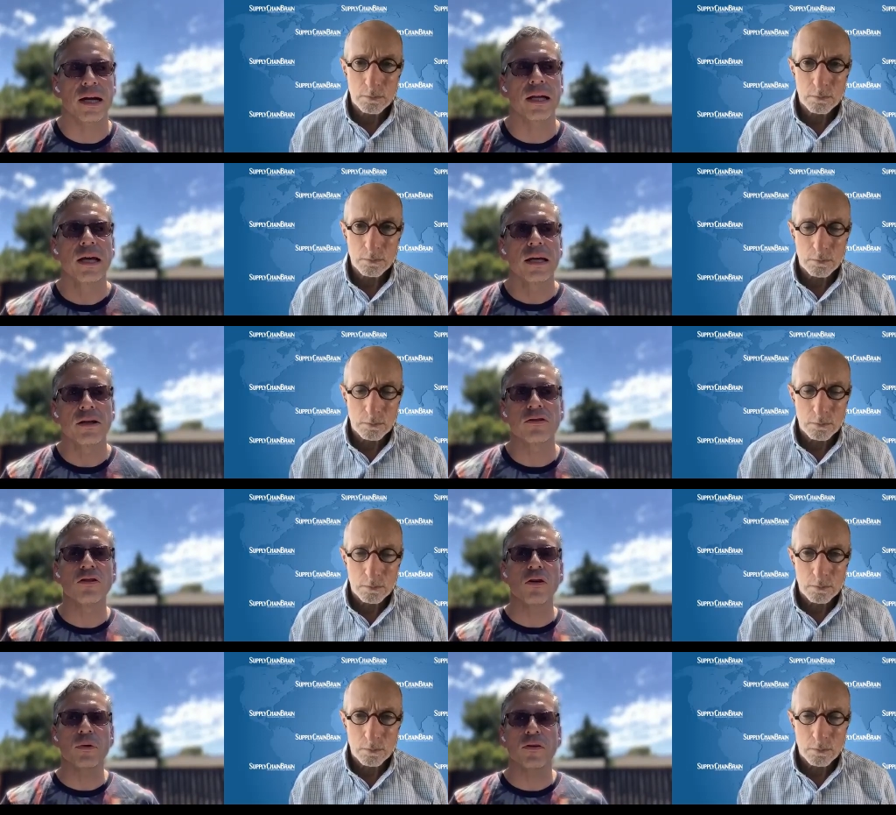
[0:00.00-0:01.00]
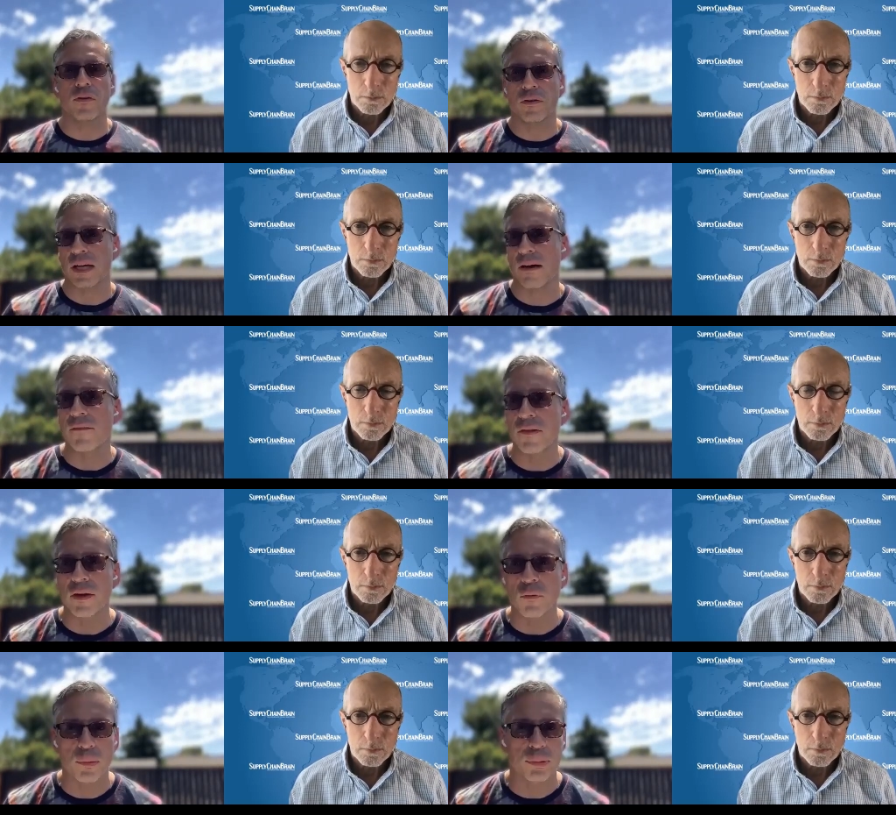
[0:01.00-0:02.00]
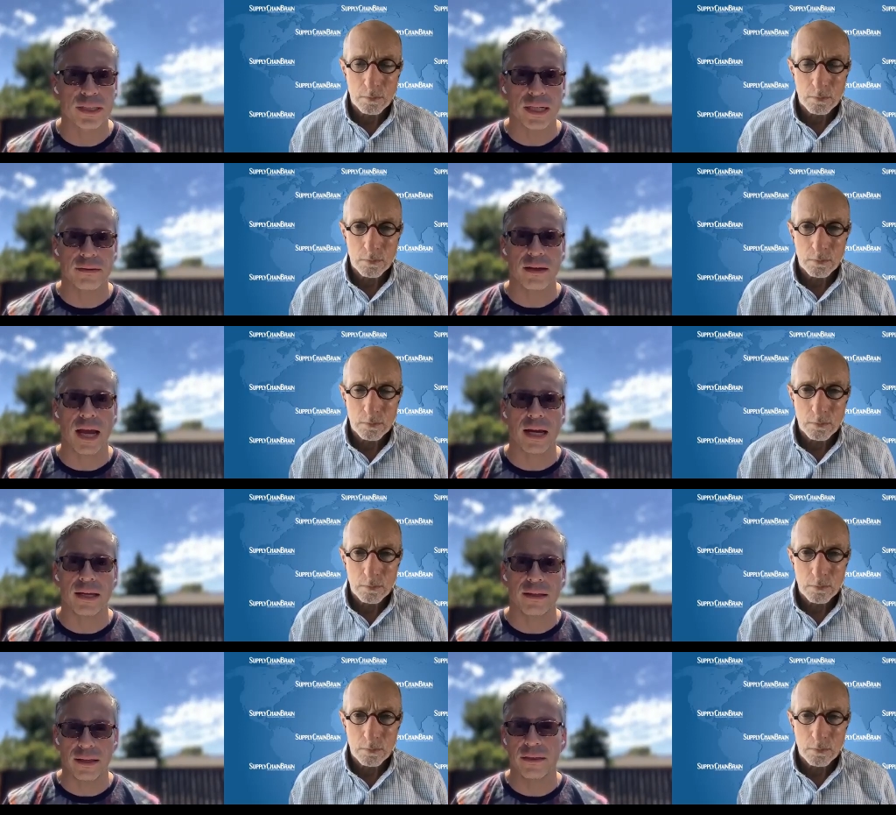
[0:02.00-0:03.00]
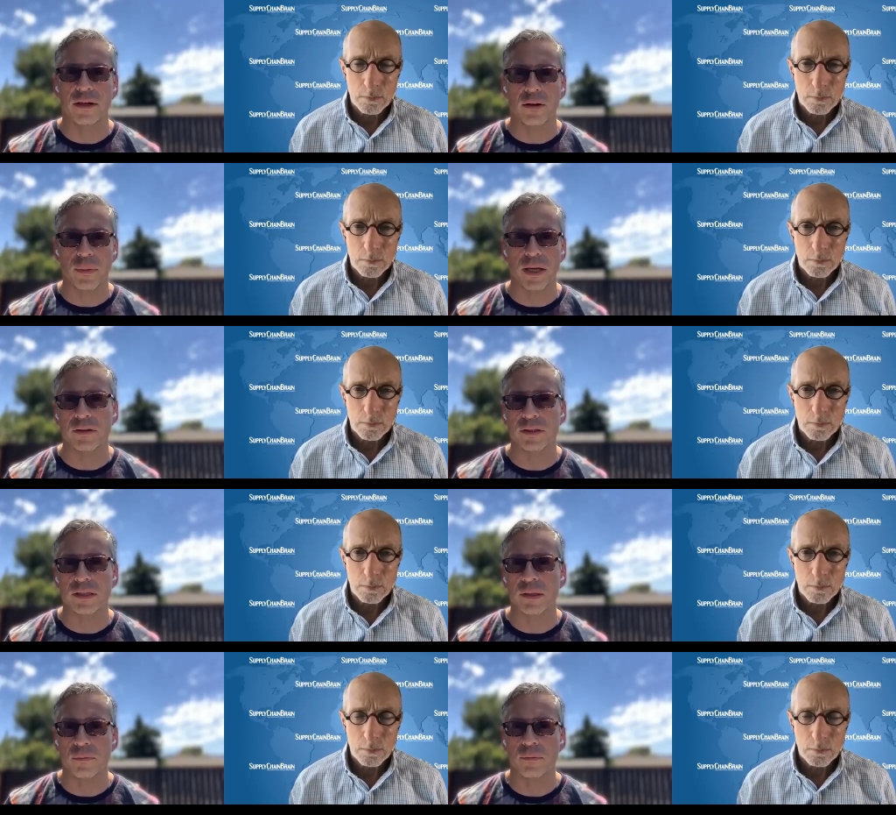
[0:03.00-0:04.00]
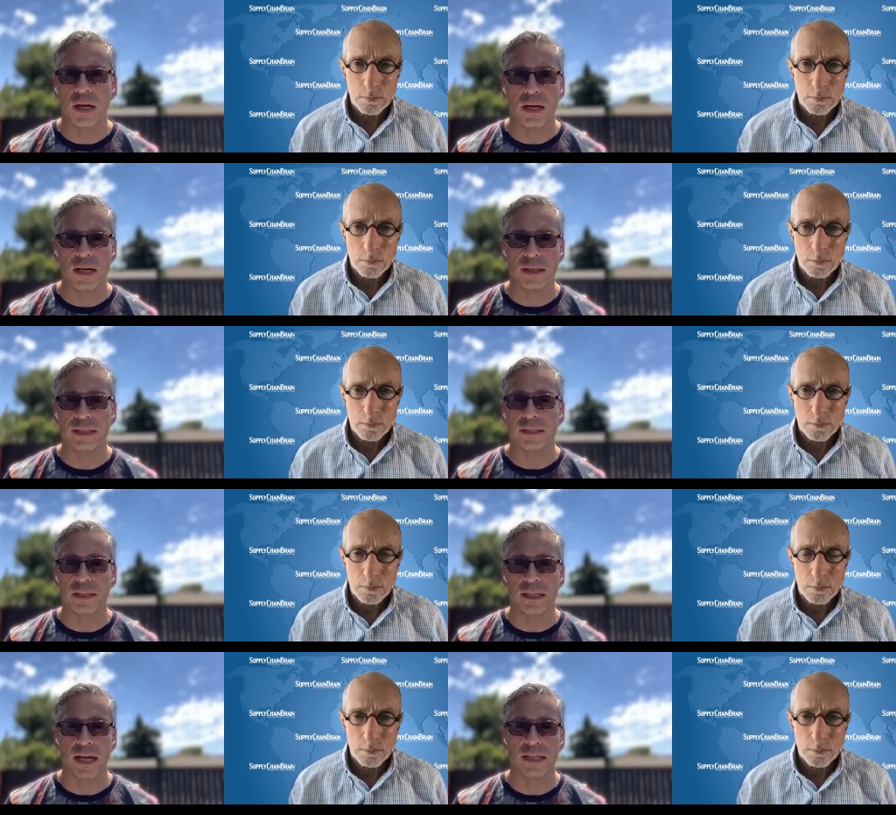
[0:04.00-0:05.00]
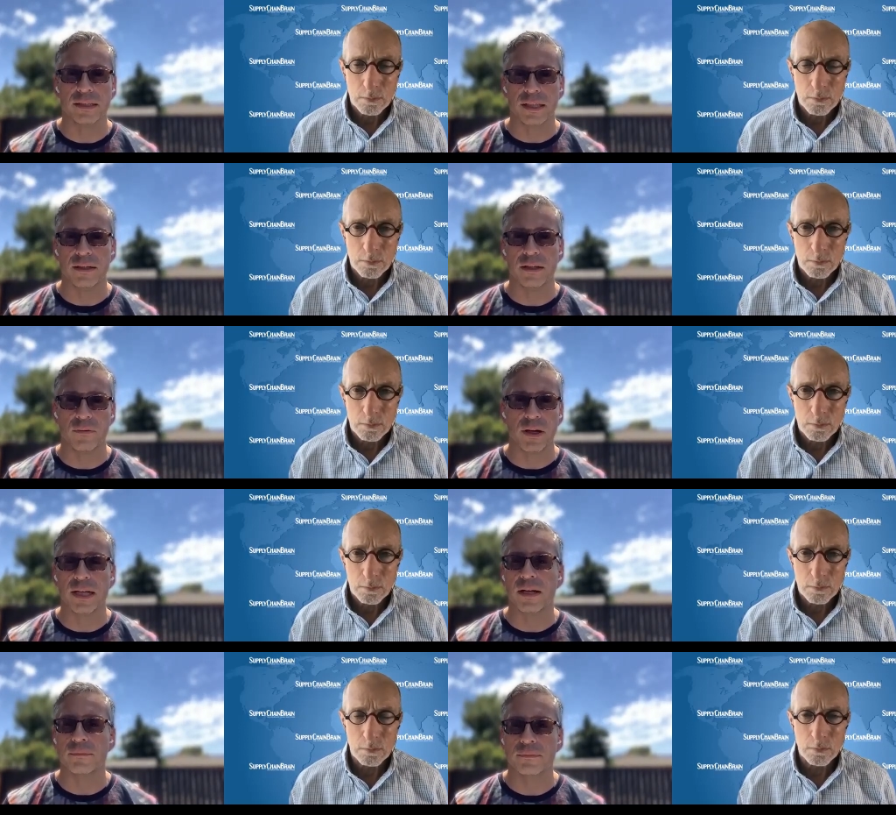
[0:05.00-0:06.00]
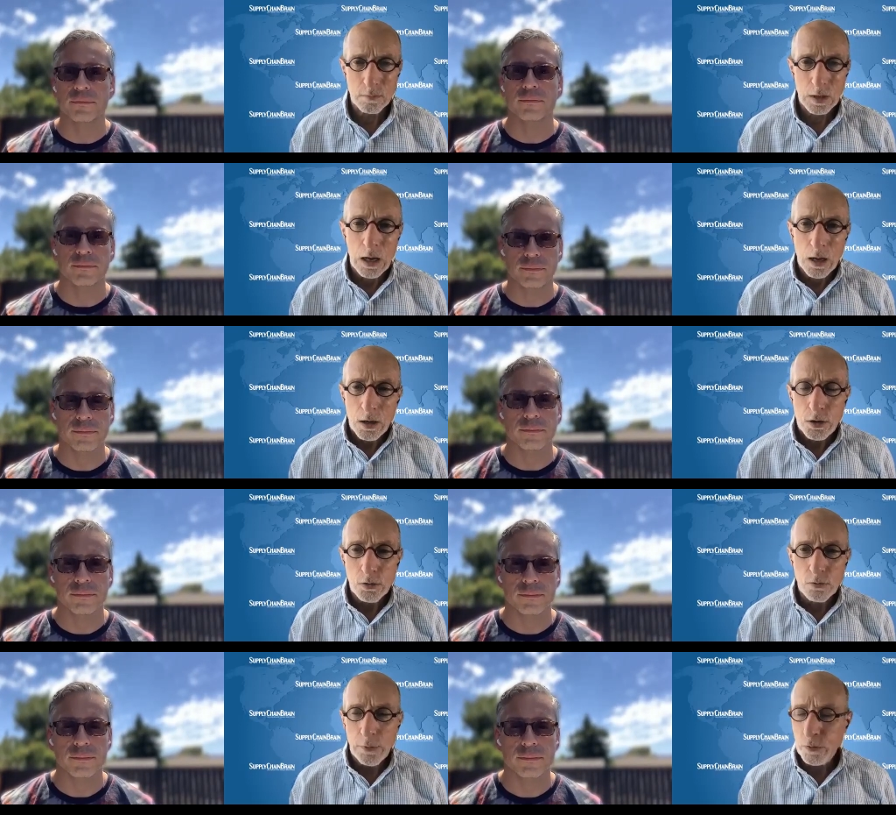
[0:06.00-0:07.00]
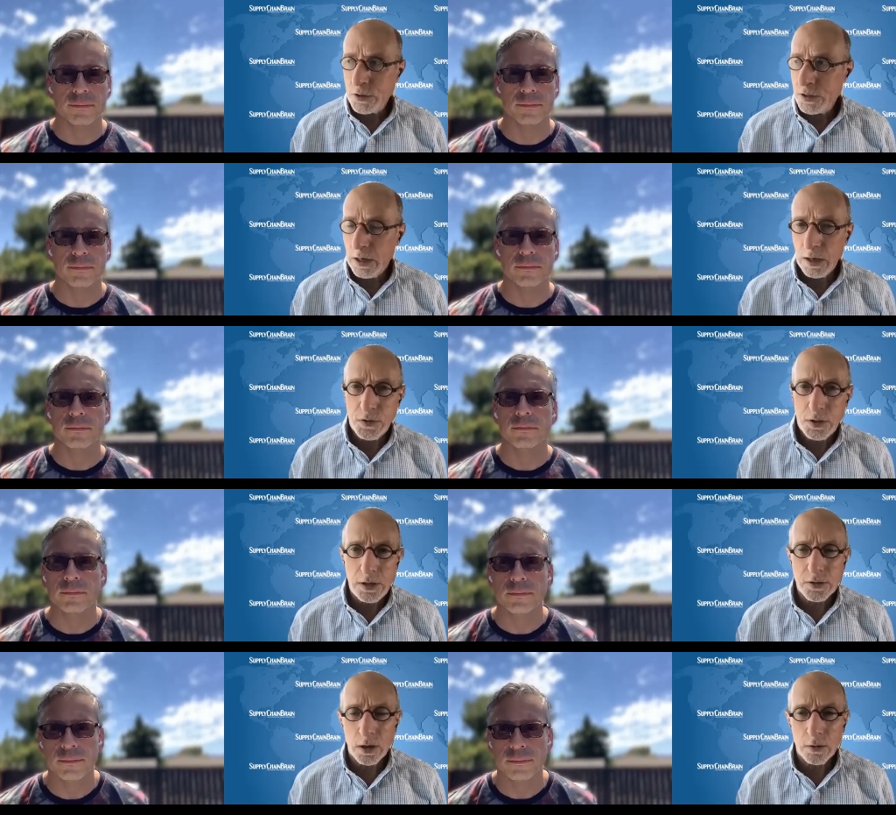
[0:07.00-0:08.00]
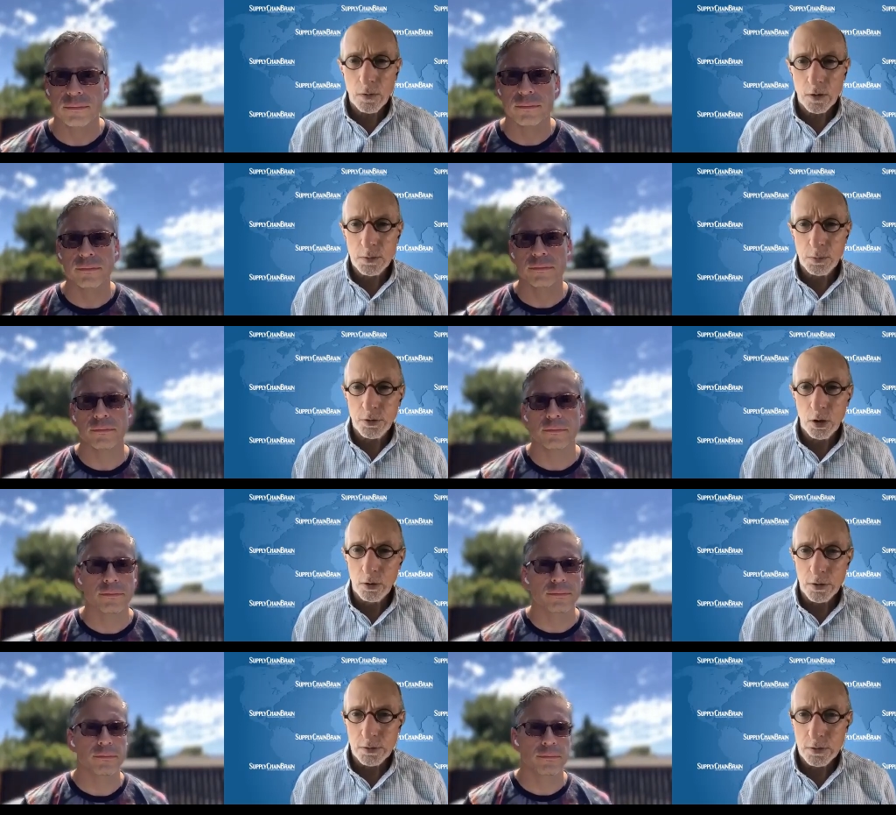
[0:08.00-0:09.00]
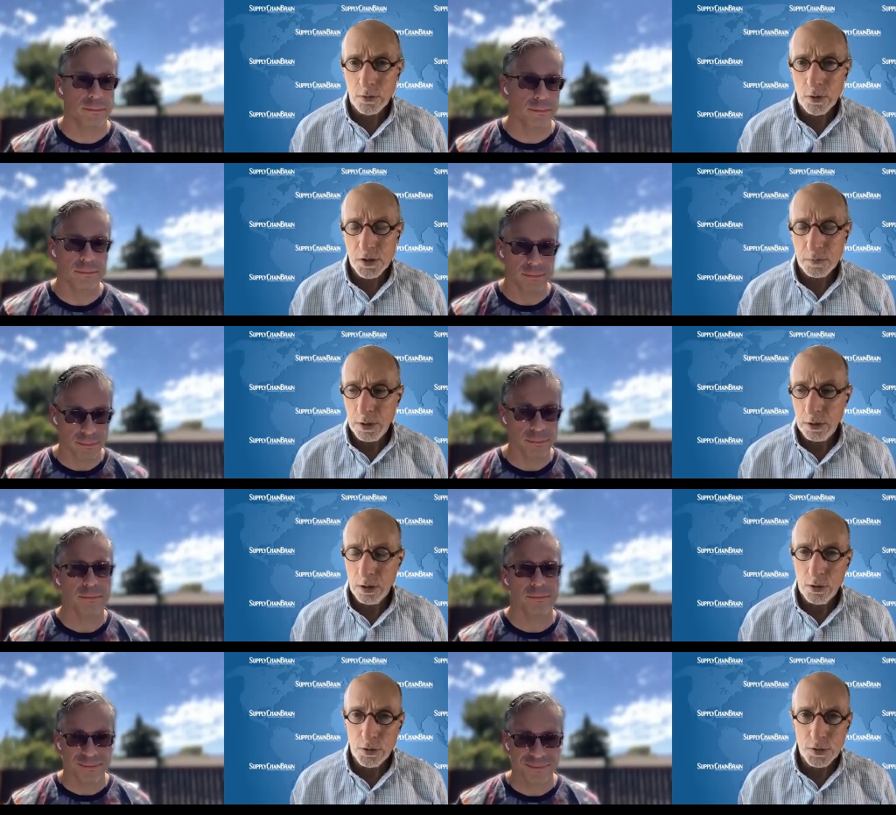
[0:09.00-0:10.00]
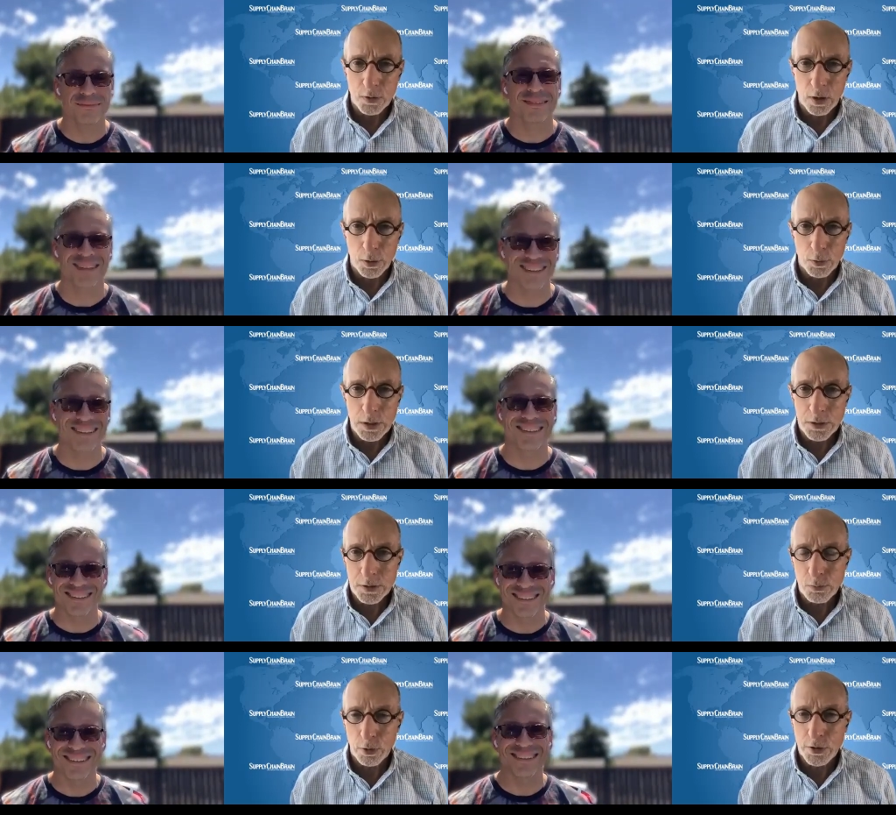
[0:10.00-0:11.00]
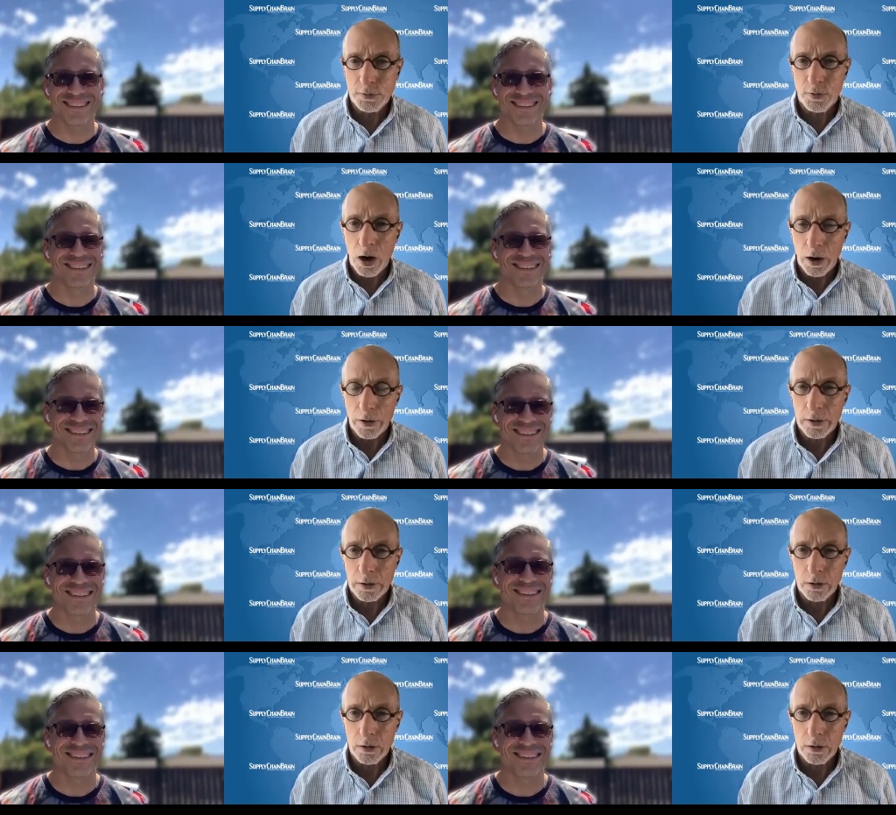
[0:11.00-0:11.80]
Speaker 1: not, there's no risk of like a 51% attack in the Ethereum ecosystem, uh, at least that, I see right now.
Speaker 2: Mm-hmm. You referenced NFTs, non fungible tokens, which of course have been in the news for other reasons, works of art and